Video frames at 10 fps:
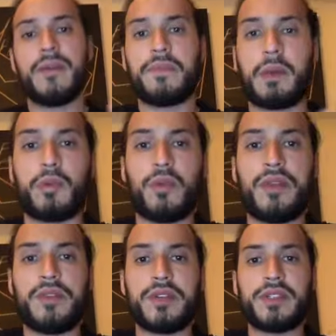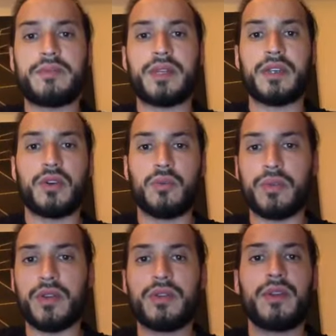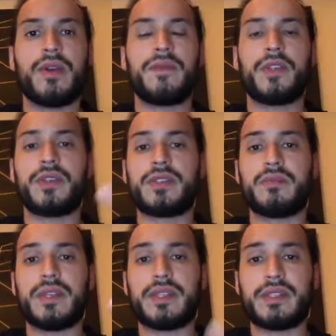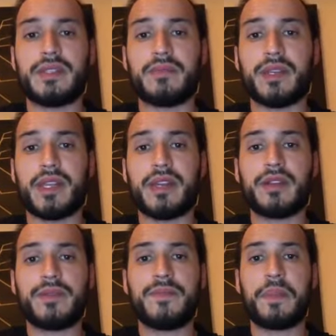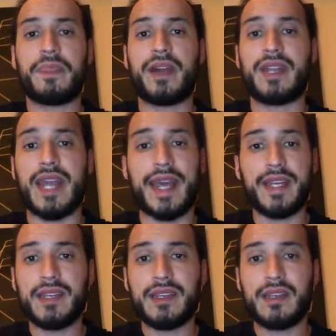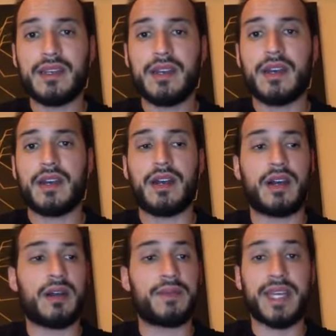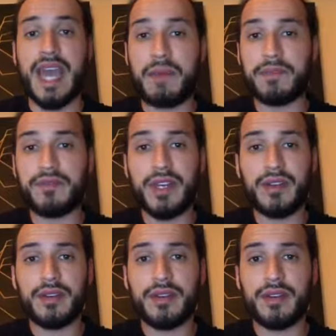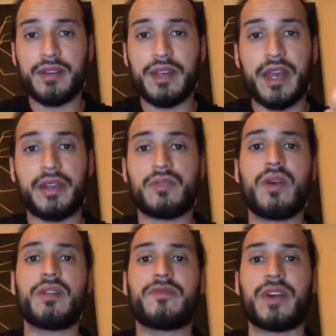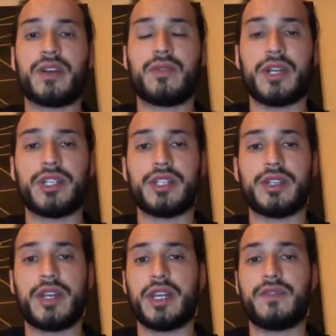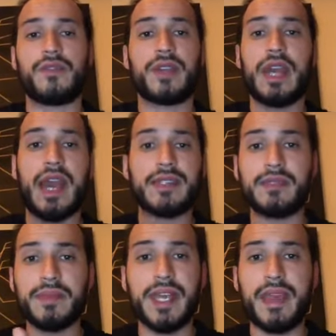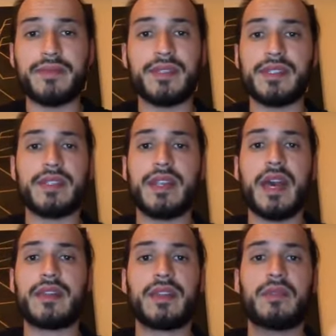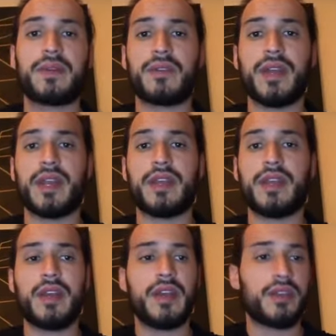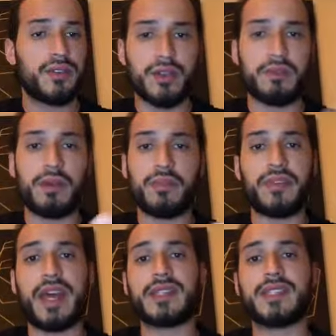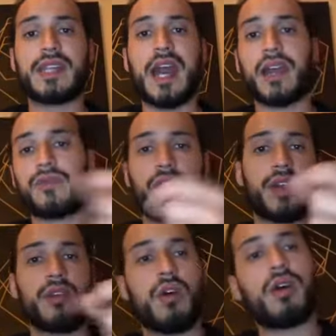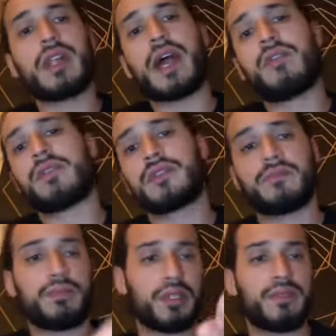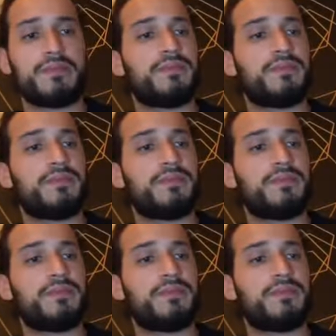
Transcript: Number one, there needs to be an opener. There needs to be a stimulator, a neg, a captivator, and a qualifier question. And if you can add some games into that, that'd be great. You come up with that stack, write it all out into bullet,